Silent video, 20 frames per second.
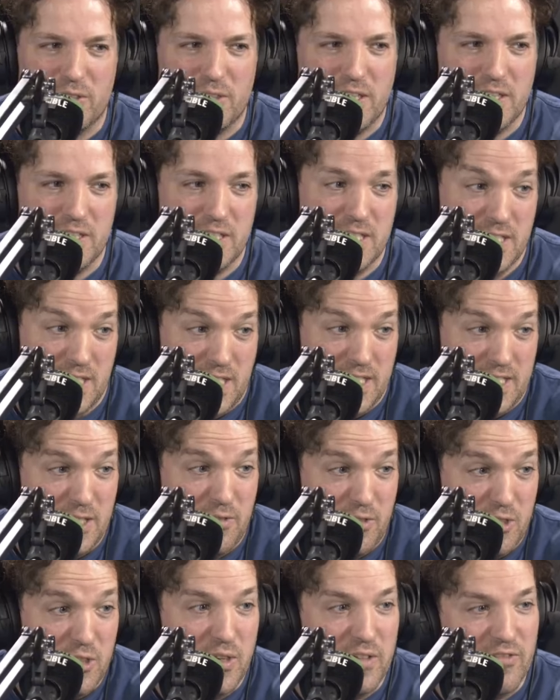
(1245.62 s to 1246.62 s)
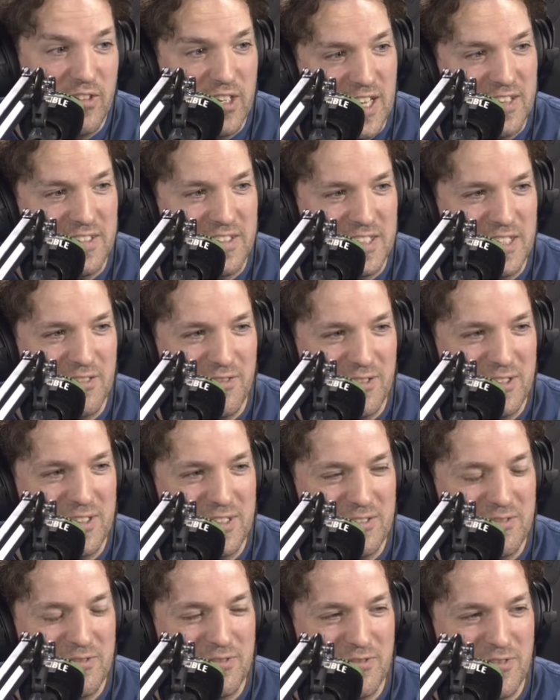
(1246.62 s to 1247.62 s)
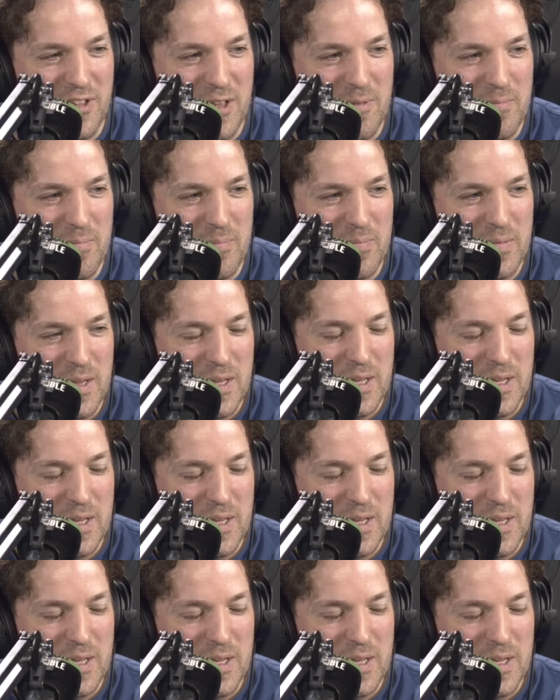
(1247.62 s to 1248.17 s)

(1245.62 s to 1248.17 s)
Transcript: because considering you live in London, if if um, well, that's